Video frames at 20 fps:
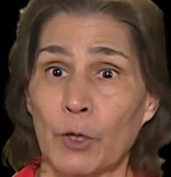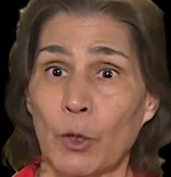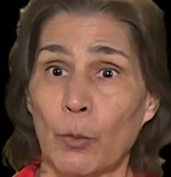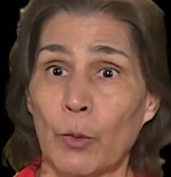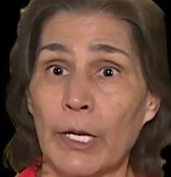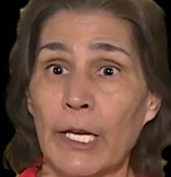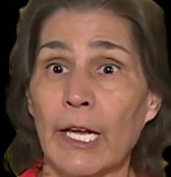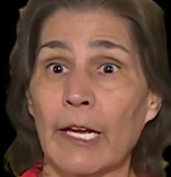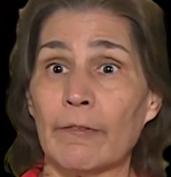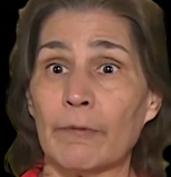
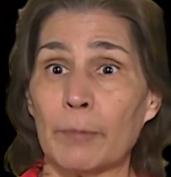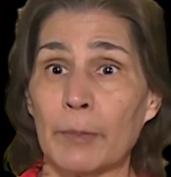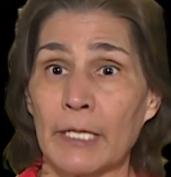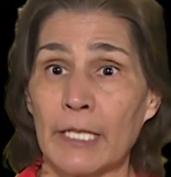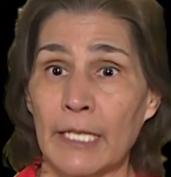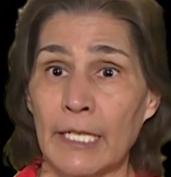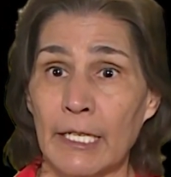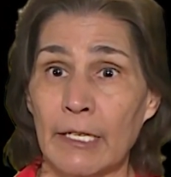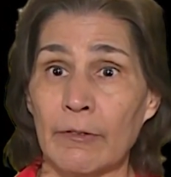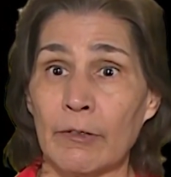we have
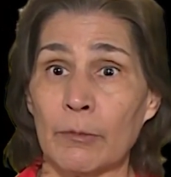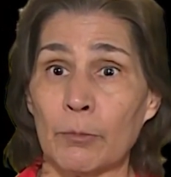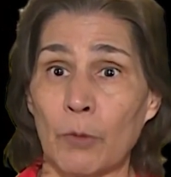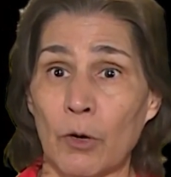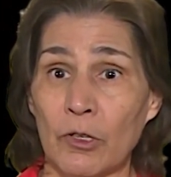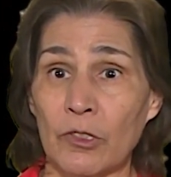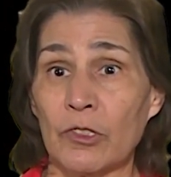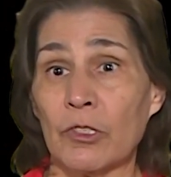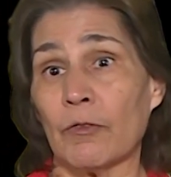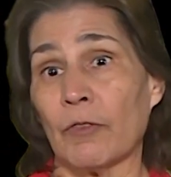been given
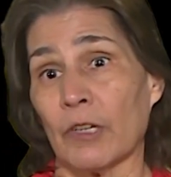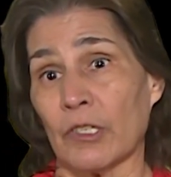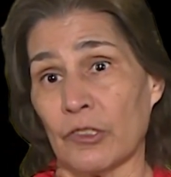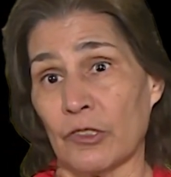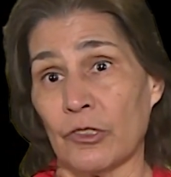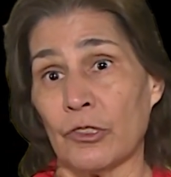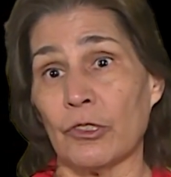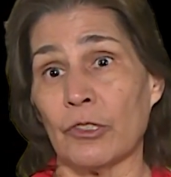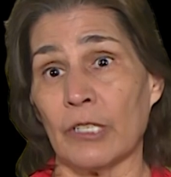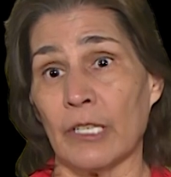most of our
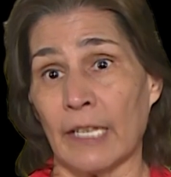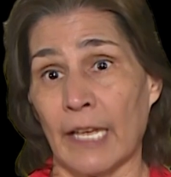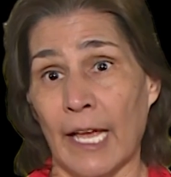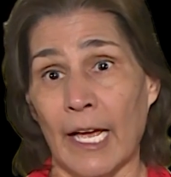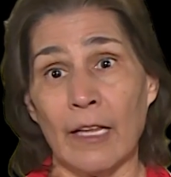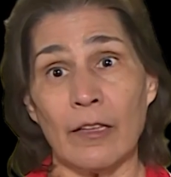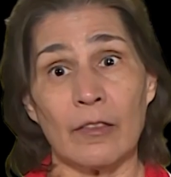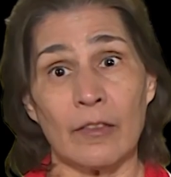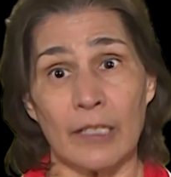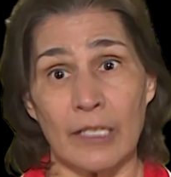student
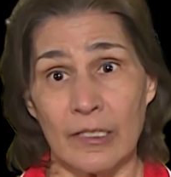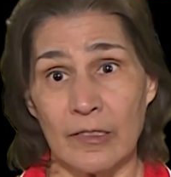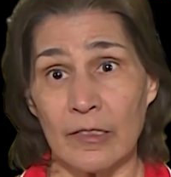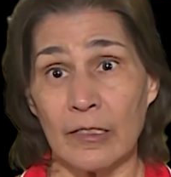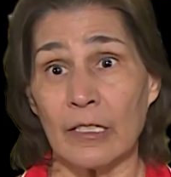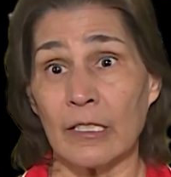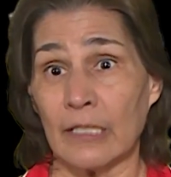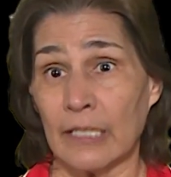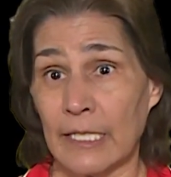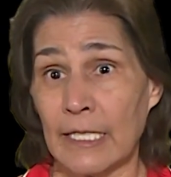athletes
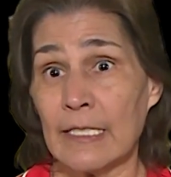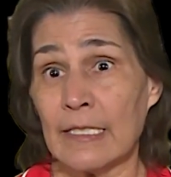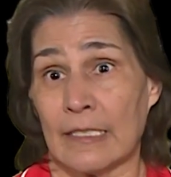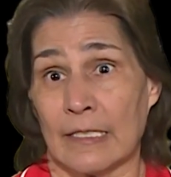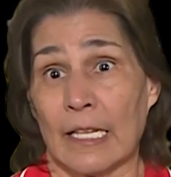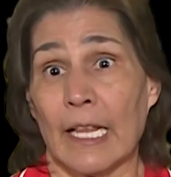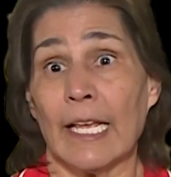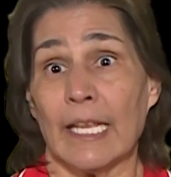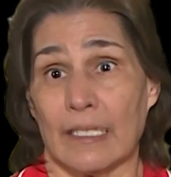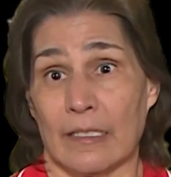a clean
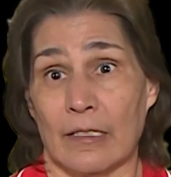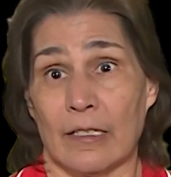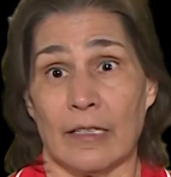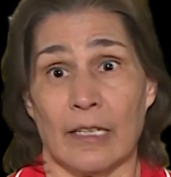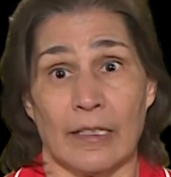slate